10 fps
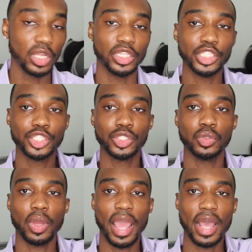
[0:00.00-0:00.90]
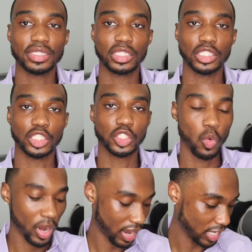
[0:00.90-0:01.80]
this shoe has the
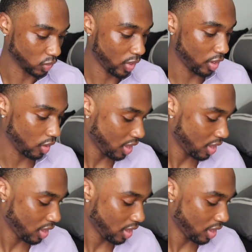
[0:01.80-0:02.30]
square as well.